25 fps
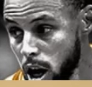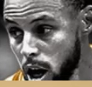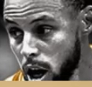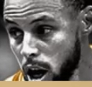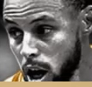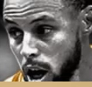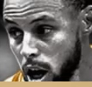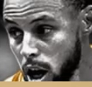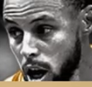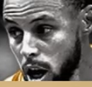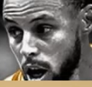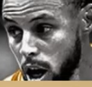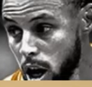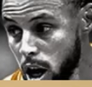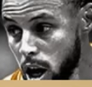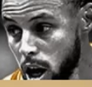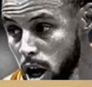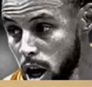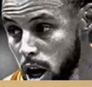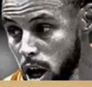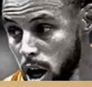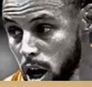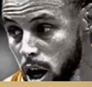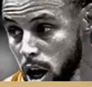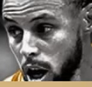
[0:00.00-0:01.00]

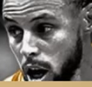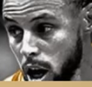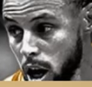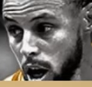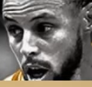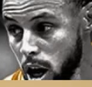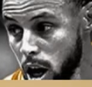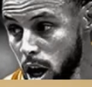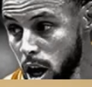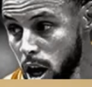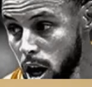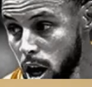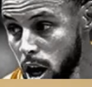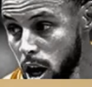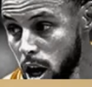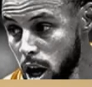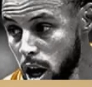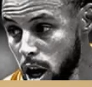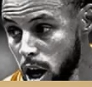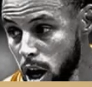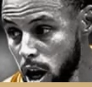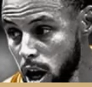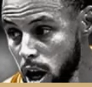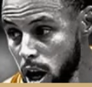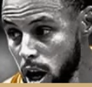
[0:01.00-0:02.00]

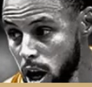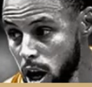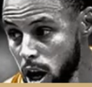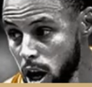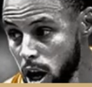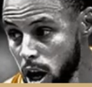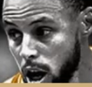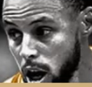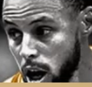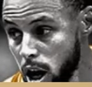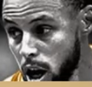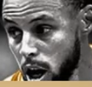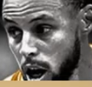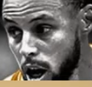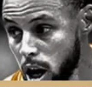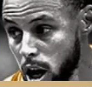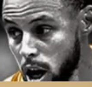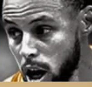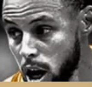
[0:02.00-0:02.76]
[no speech]